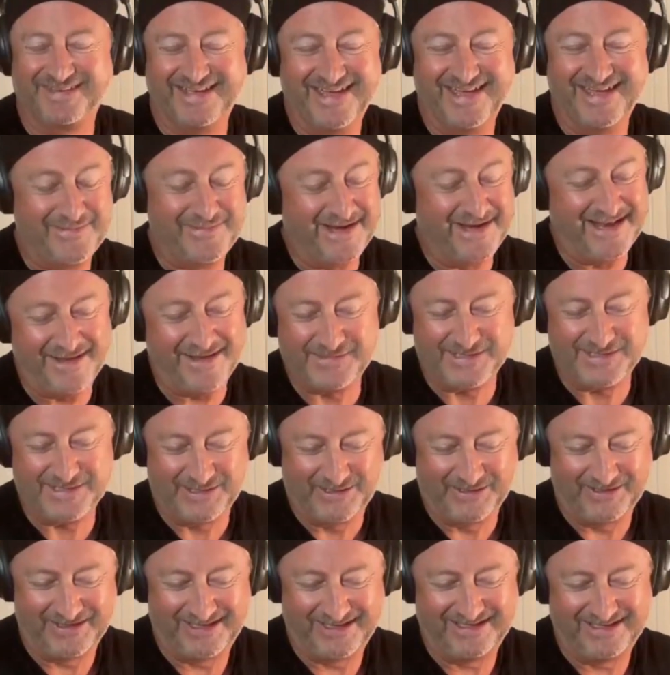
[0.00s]
yeah. I mean,
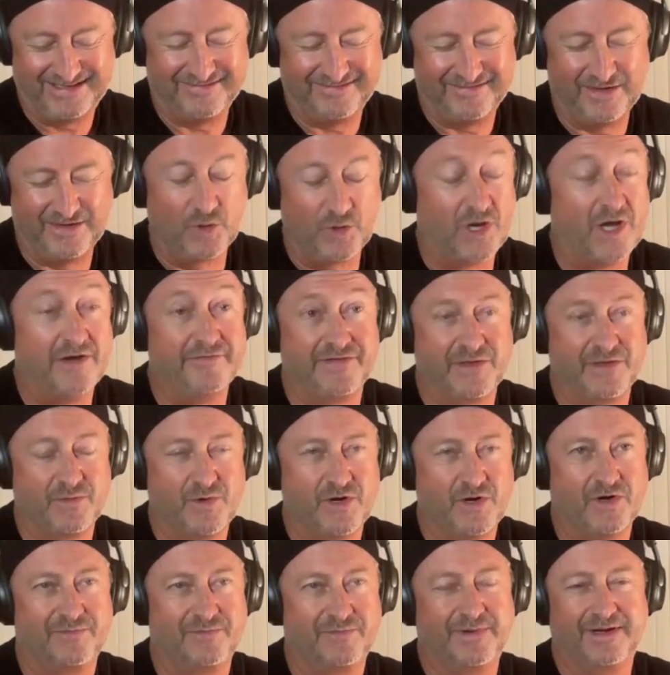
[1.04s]
absolutely. I mean, all over the
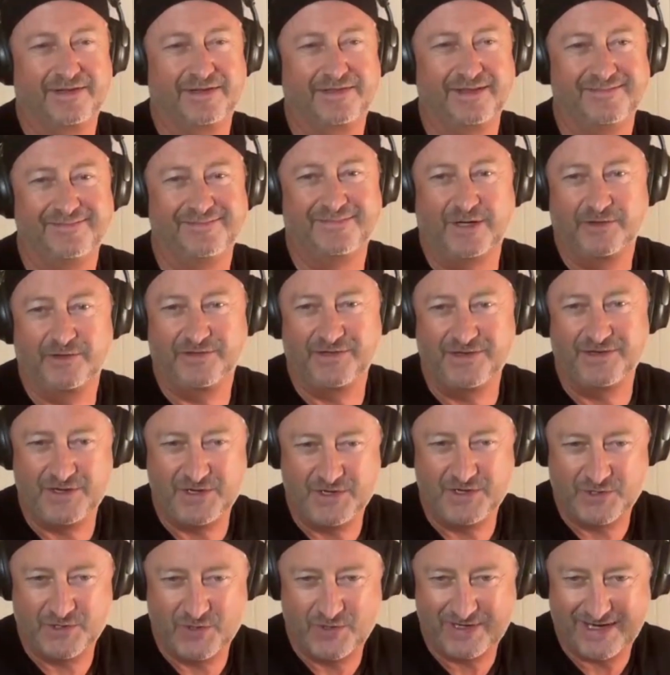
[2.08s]
world, both in
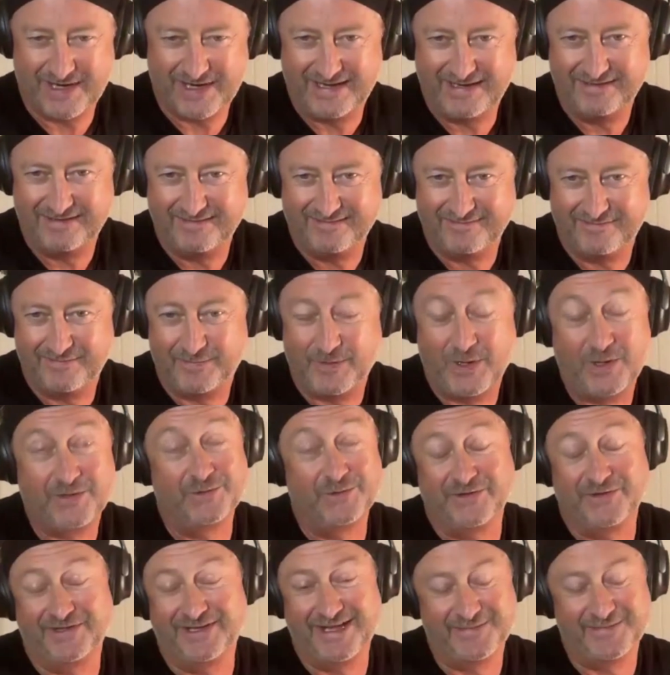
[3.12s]
New York and both
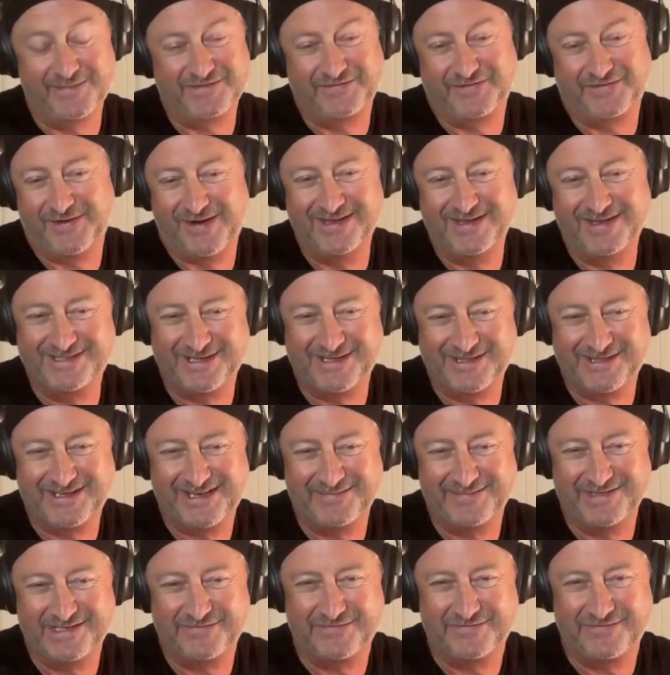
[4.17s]
Northern Hemisphere and Southern
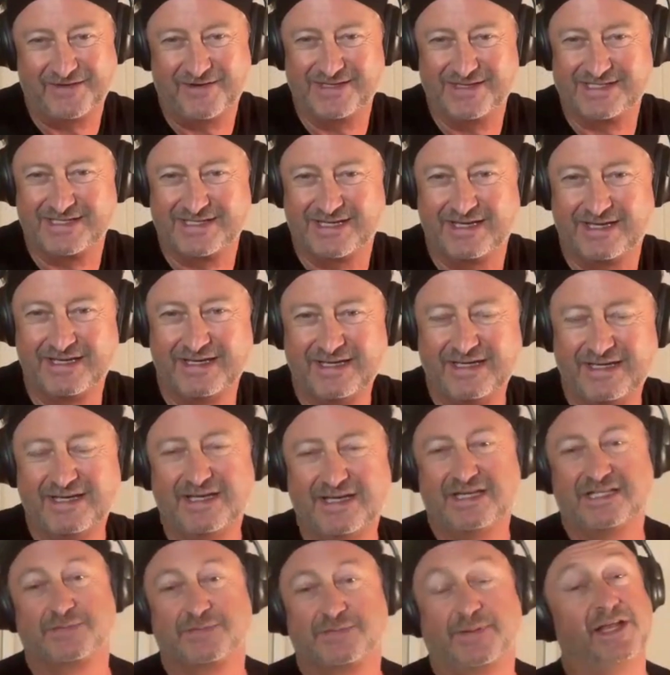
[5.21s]
Hemisphere, it's
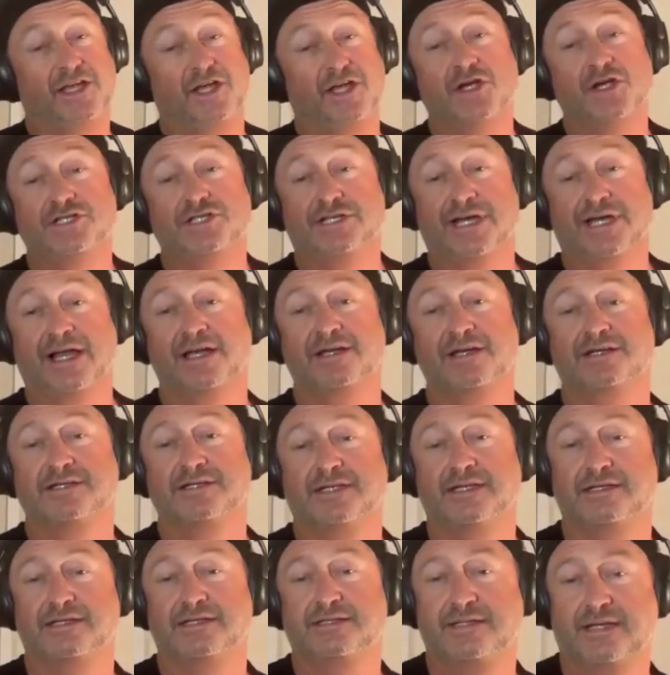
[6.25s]
been a huge challenge
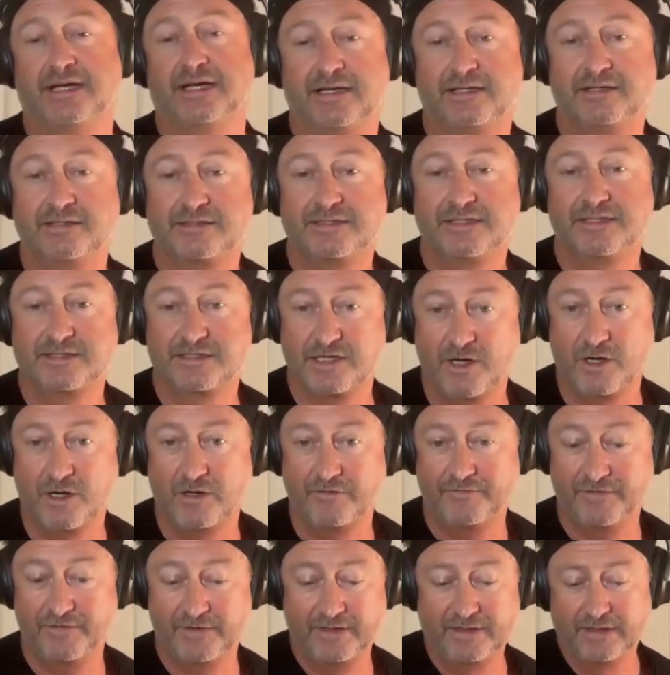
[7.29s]
since
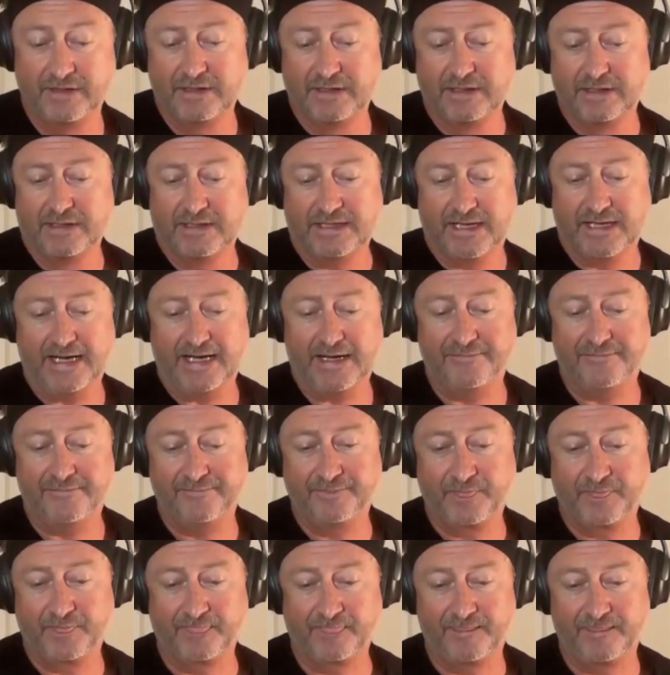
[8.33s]
COVID.
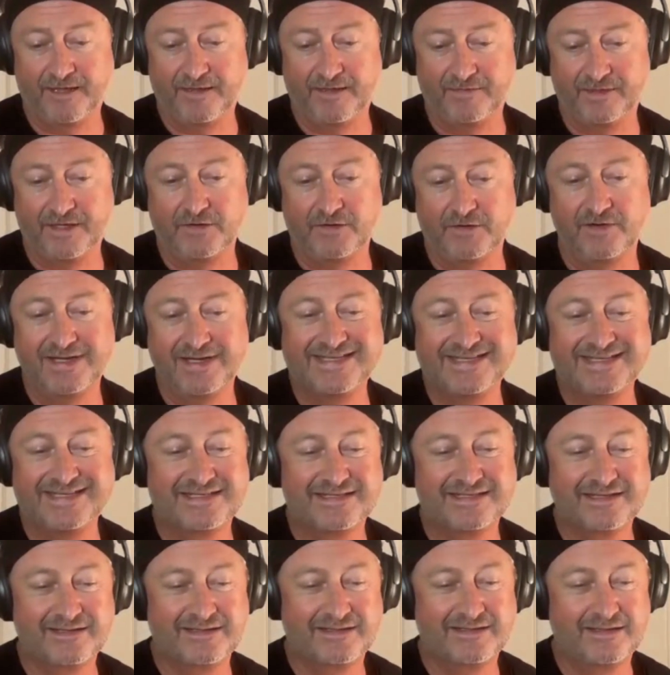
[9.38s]
That there
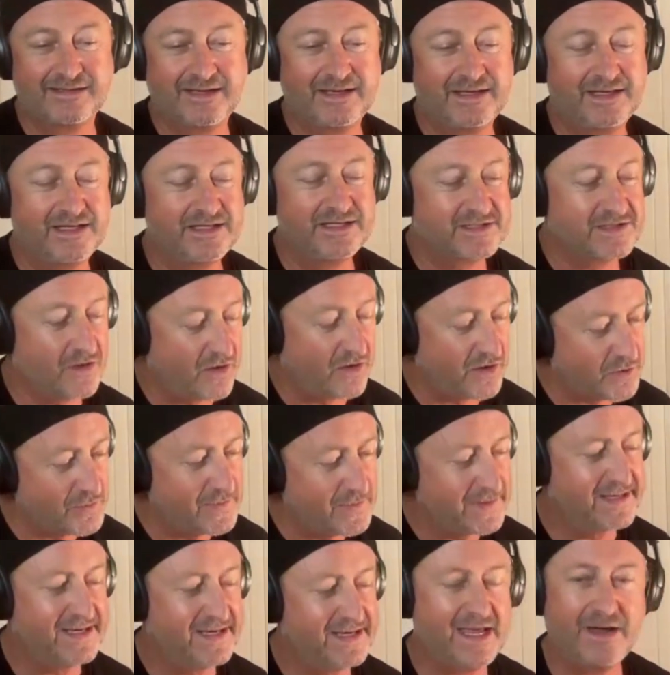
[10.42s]
is an
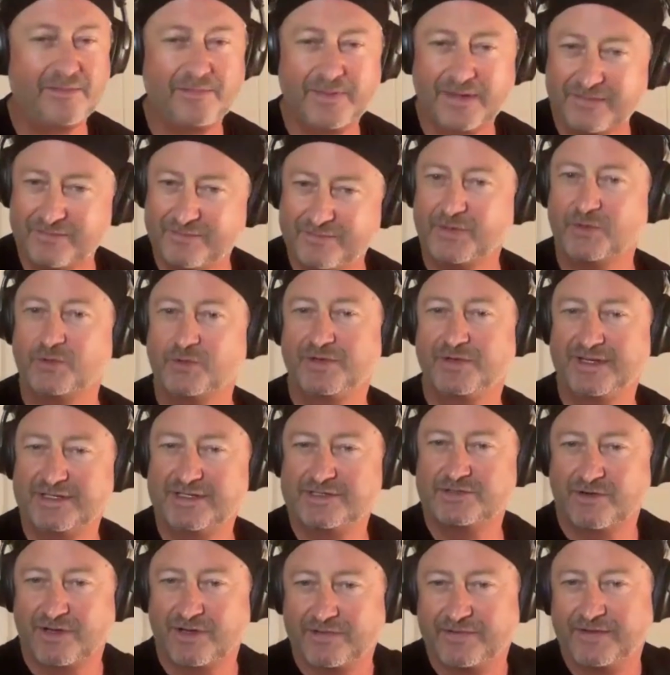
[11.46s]
entitlement now being built
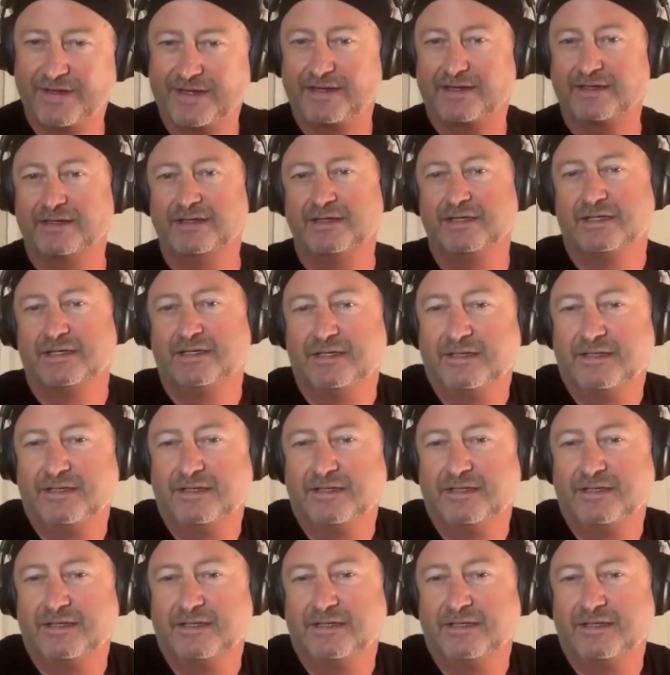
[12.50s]
into, I think,